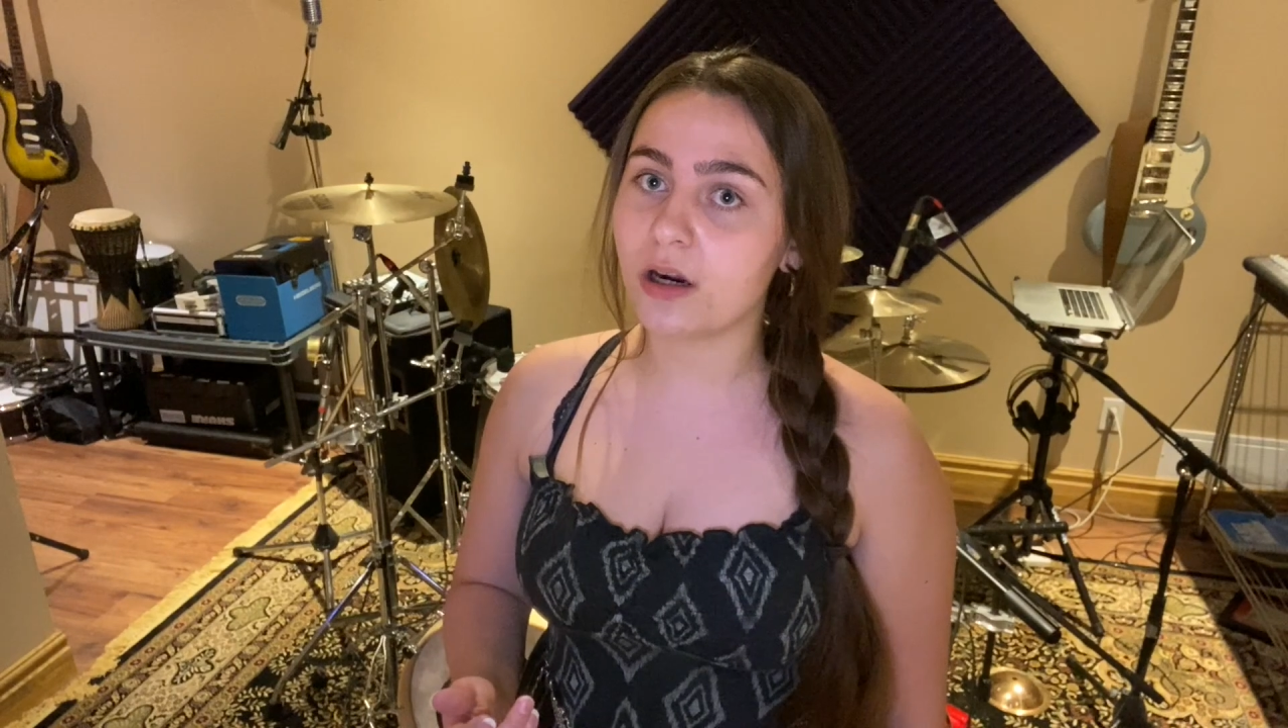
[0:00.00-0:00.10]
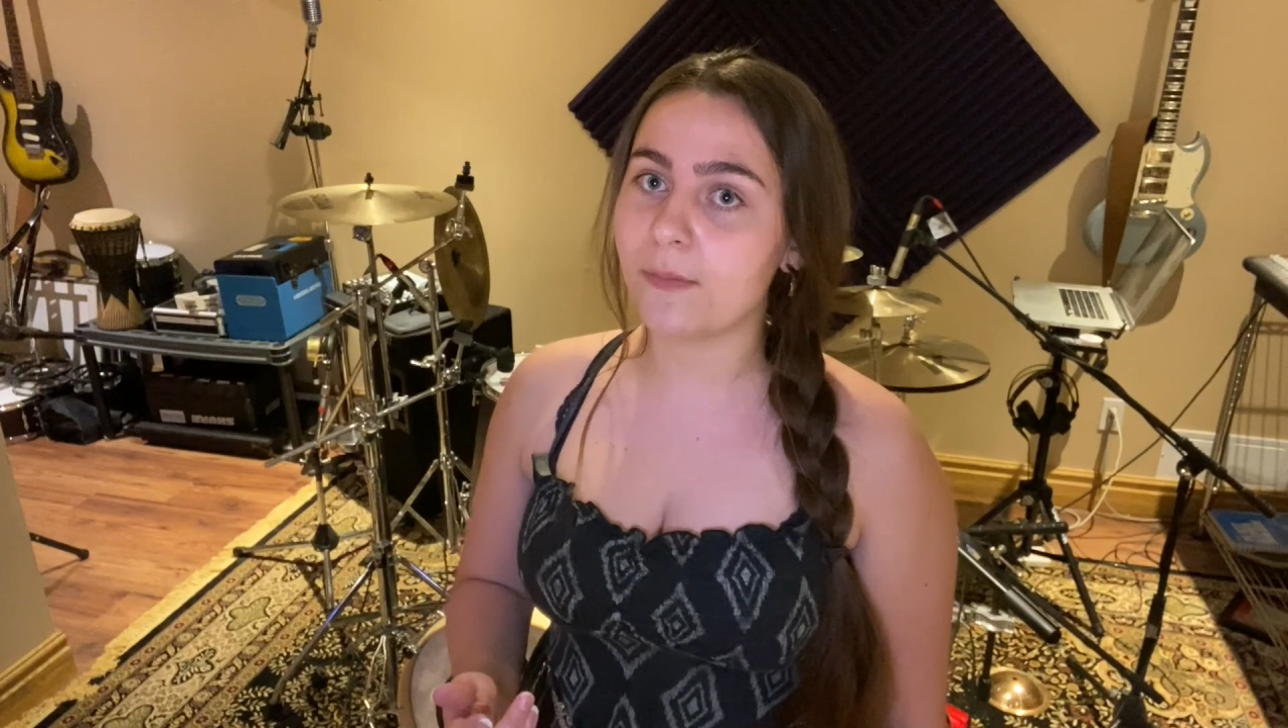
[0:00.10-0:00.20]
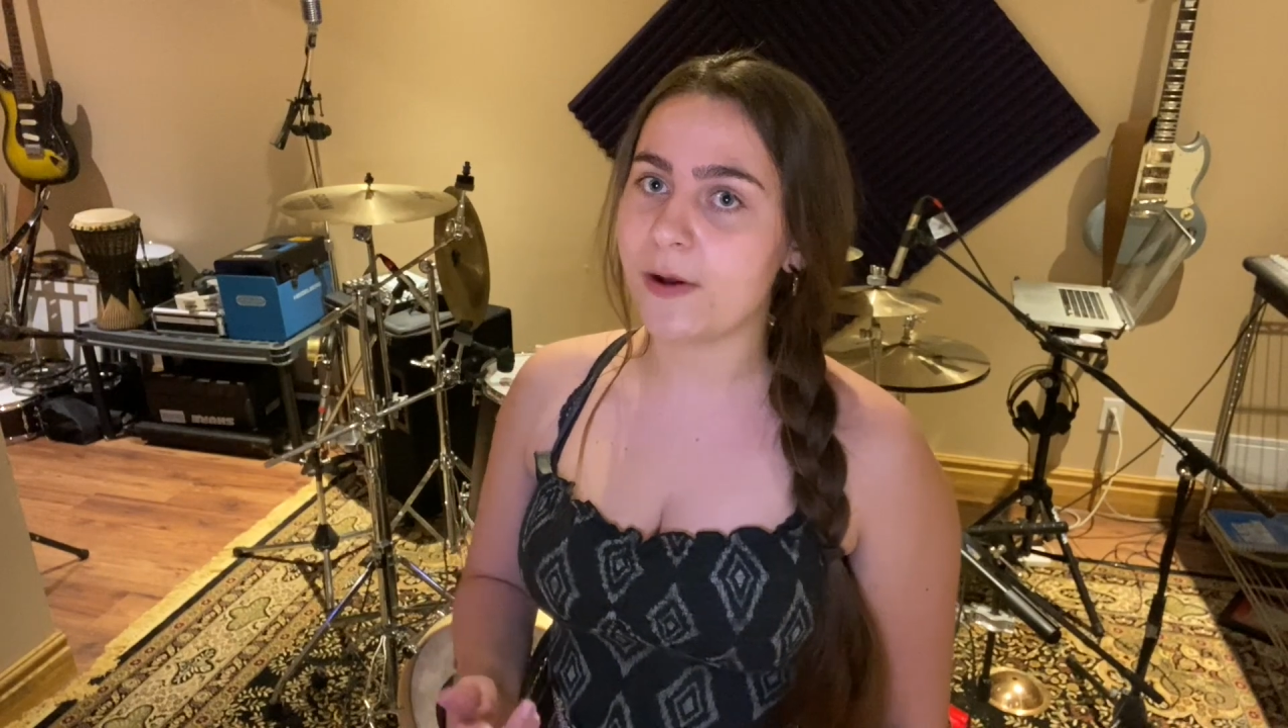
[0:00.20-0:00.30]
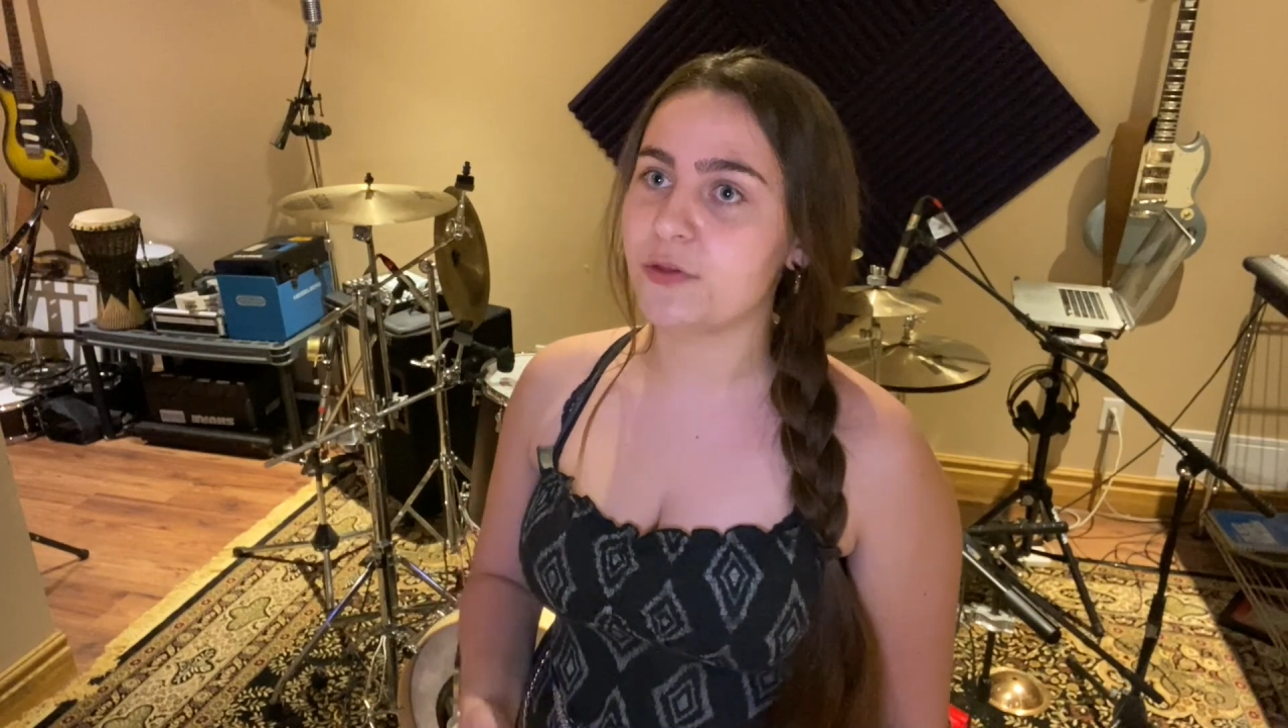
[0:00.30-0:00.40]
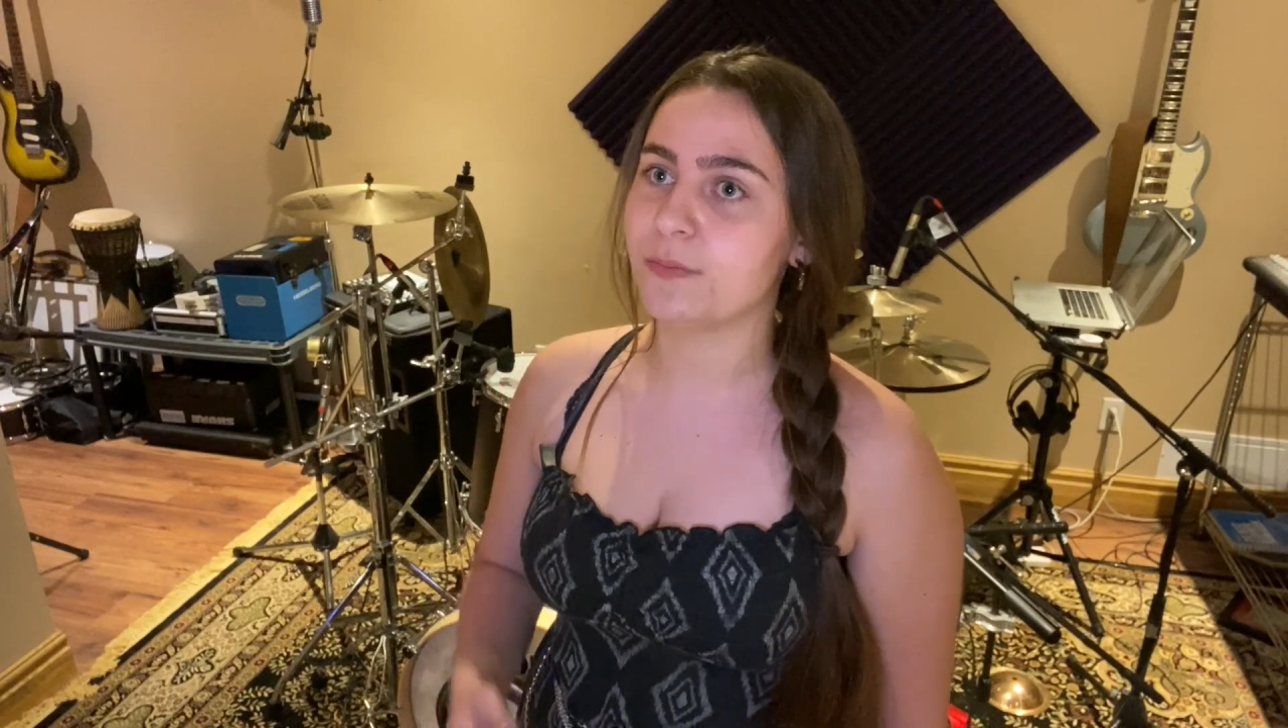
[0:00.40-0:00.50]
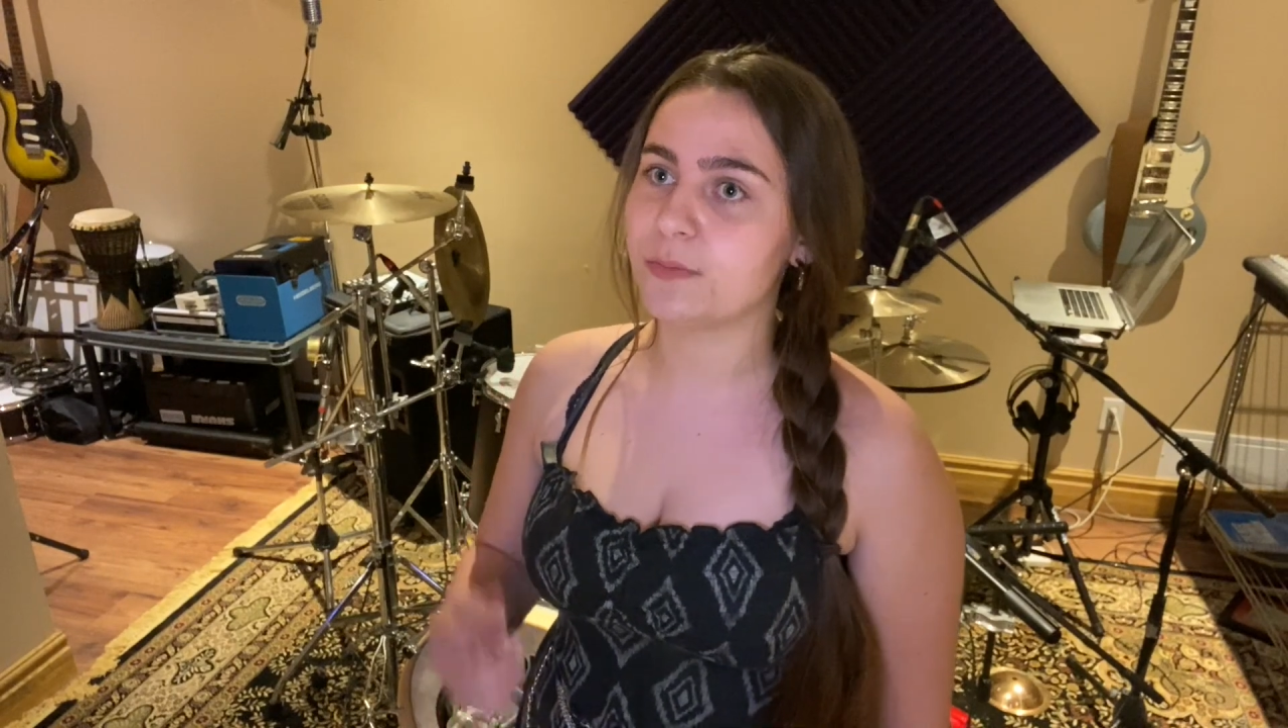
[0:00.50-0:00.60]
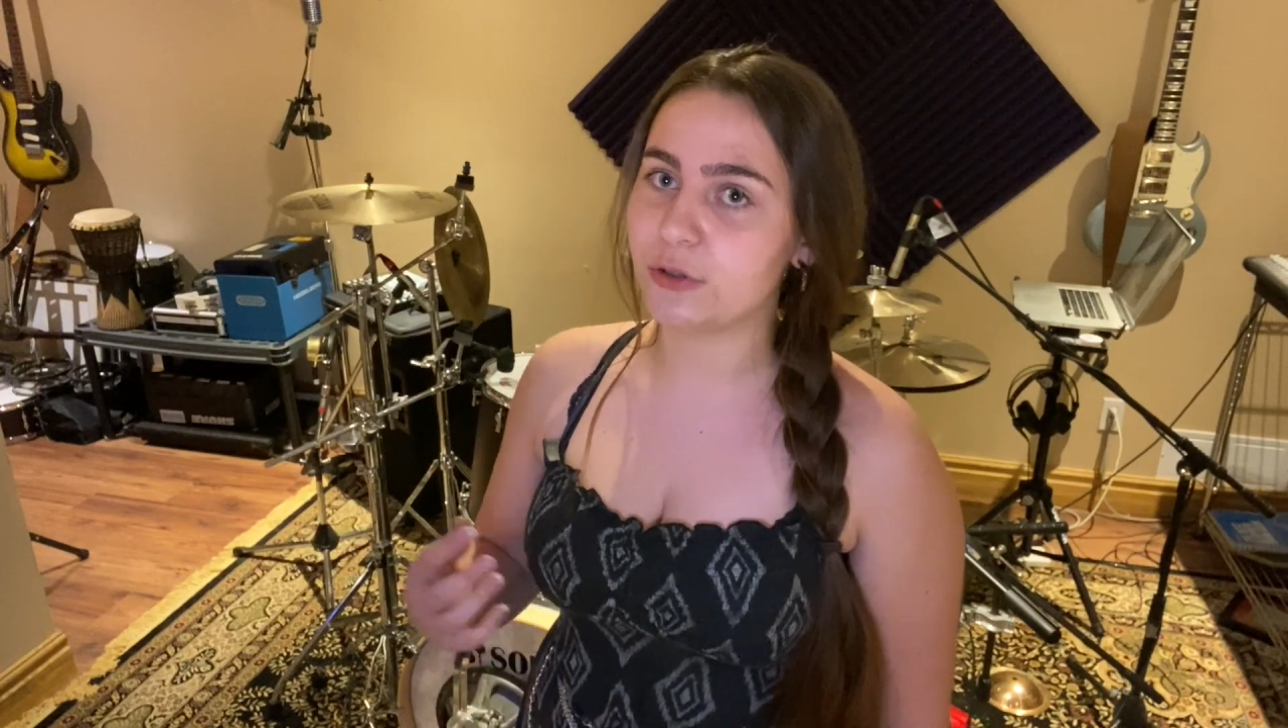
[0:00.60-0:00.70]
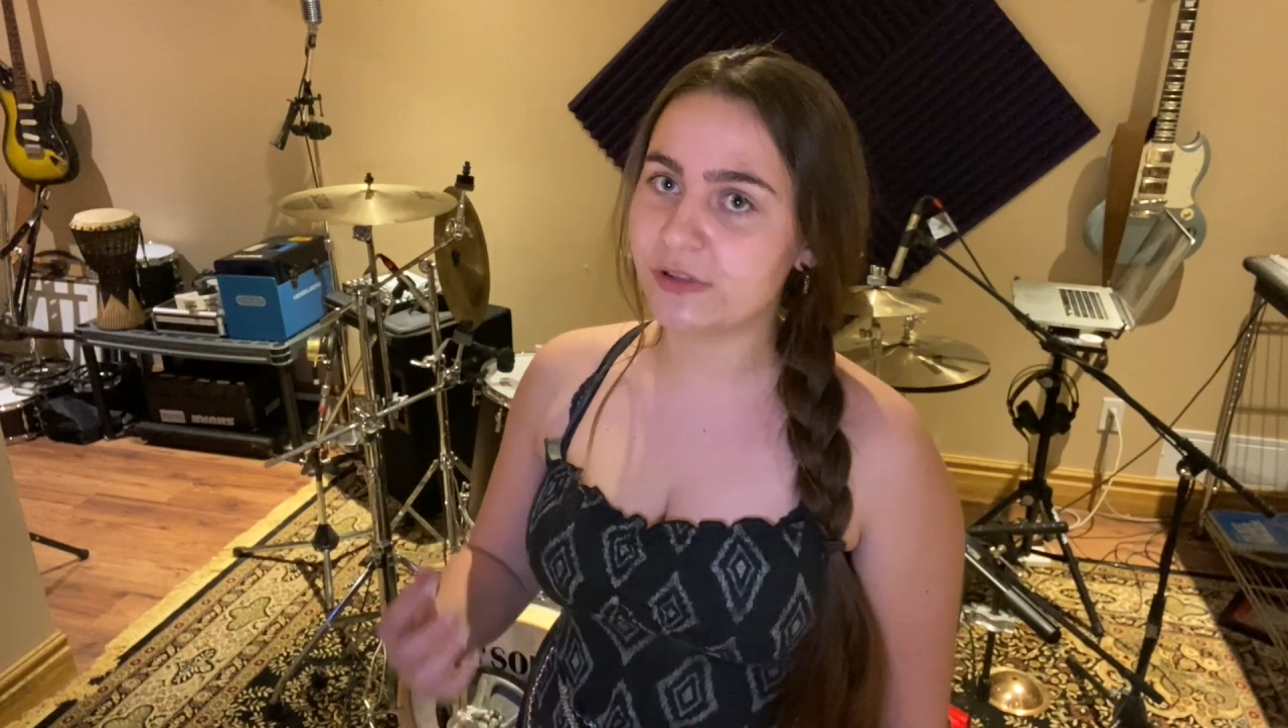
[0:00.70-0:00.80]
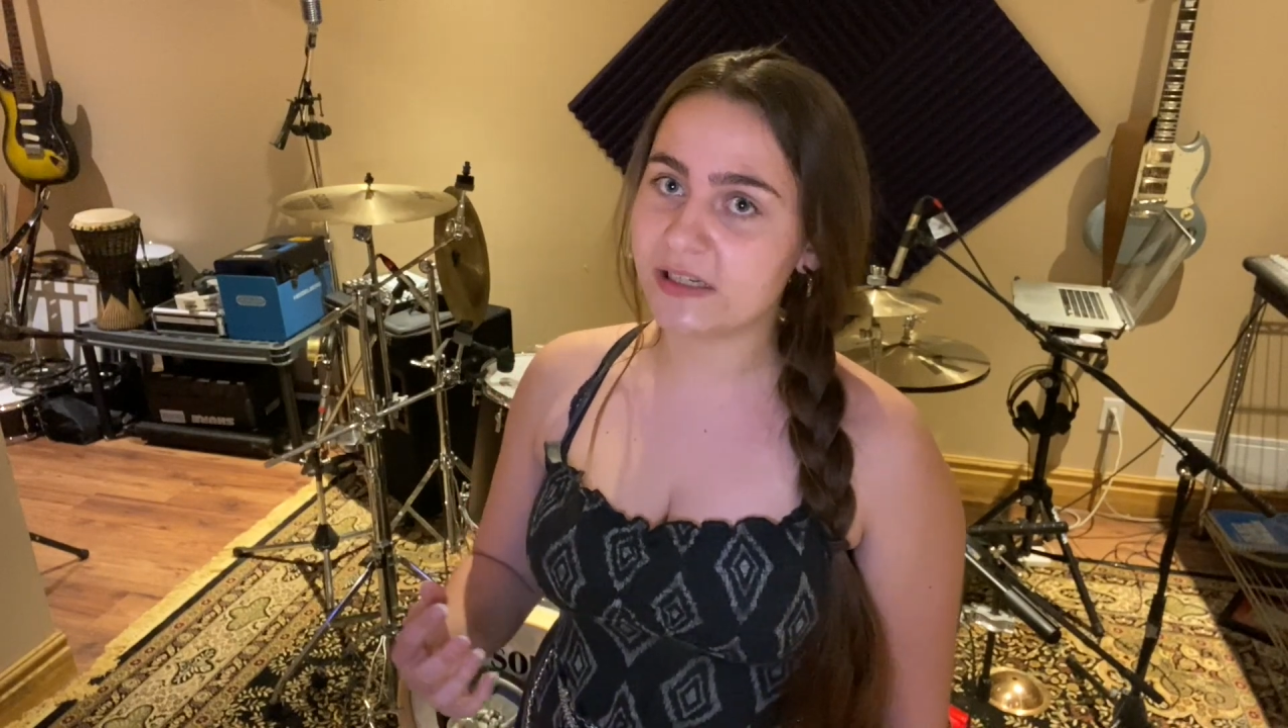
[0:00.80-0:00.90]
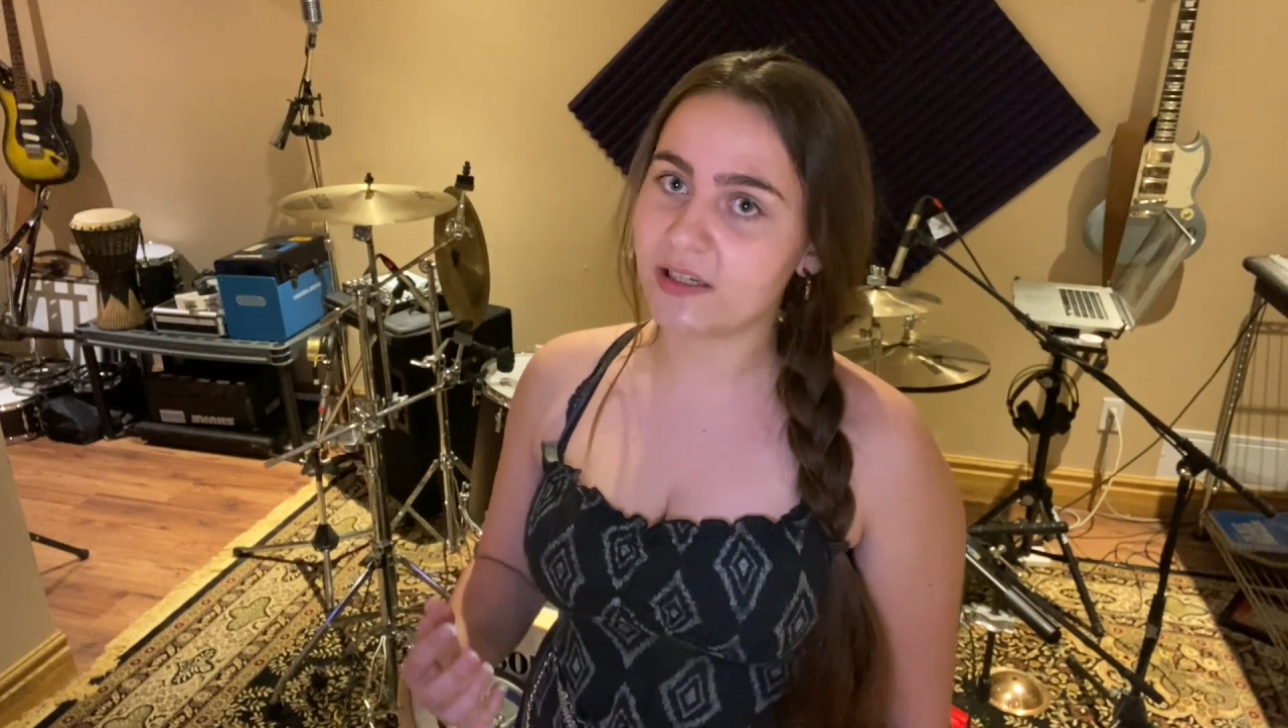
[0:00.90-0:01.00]
about the
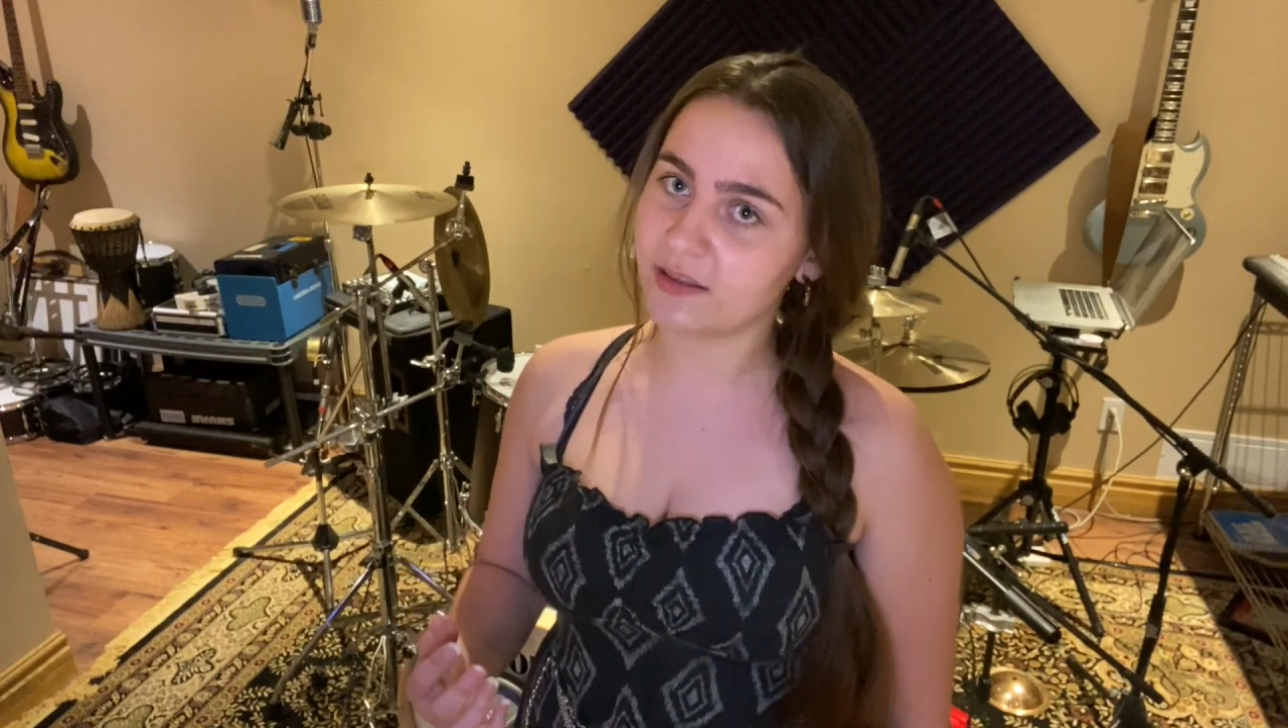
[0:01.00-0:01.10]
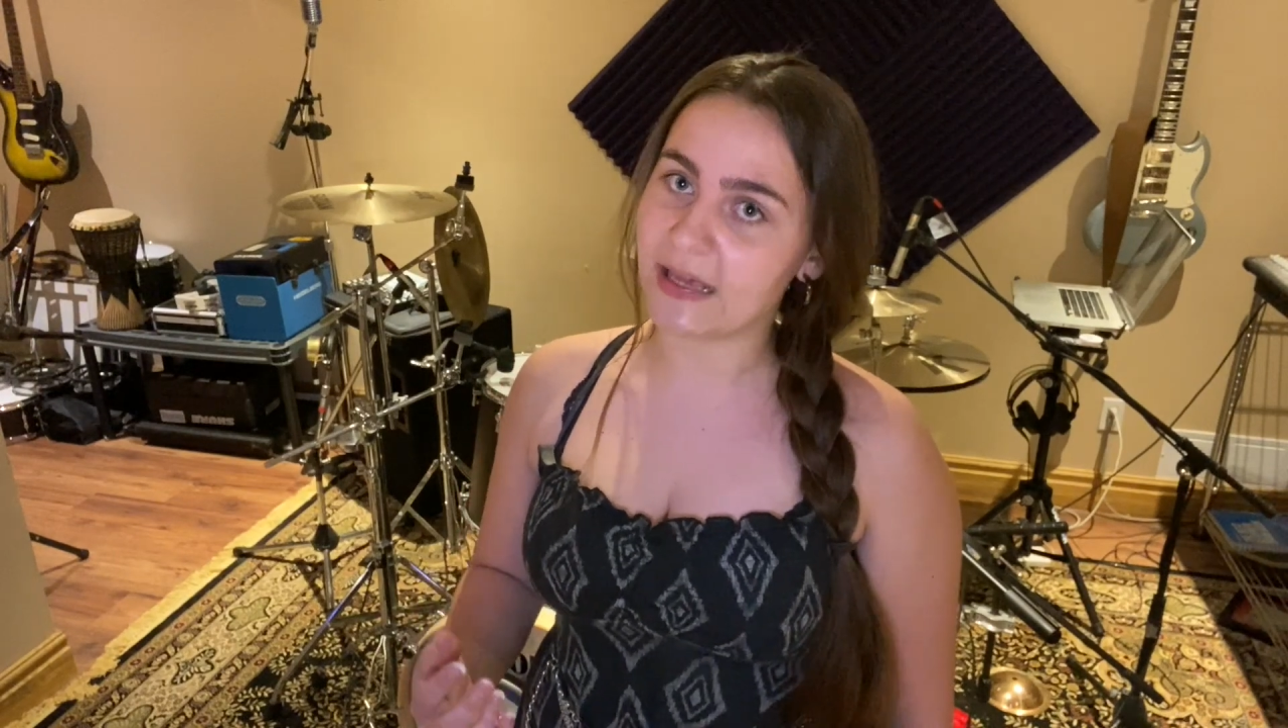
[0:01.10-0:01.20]
music